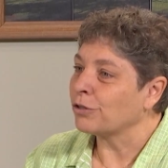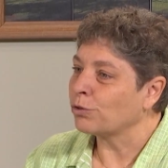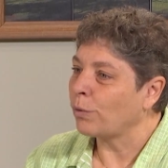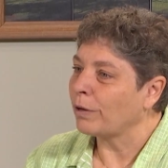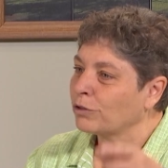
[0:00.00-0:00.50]
to the
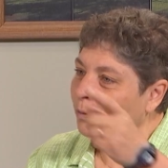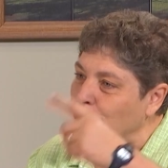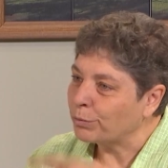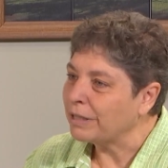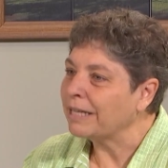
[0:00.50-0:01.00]
soil. So
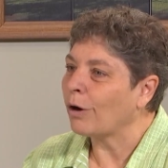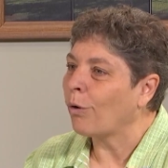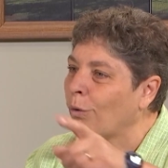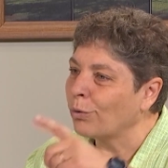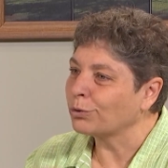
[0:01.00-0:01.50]
it's really a
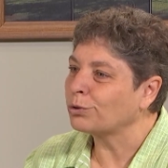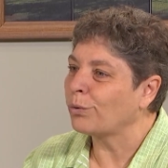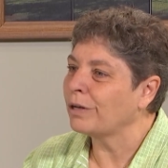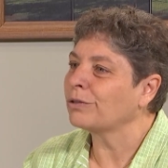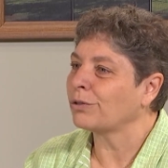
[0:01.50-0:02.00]
whole
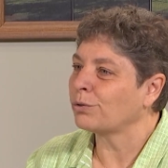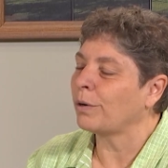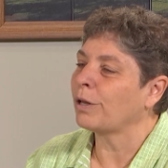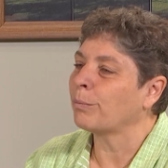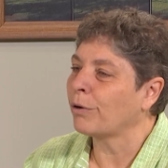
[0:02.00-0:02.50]
soil to
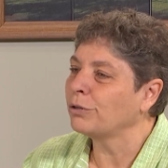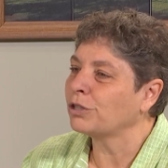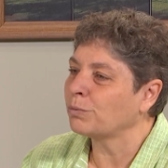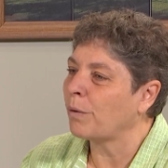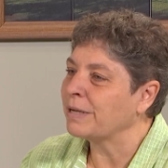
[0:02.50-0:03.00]
soil
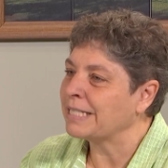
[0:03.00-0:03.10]
approach is what we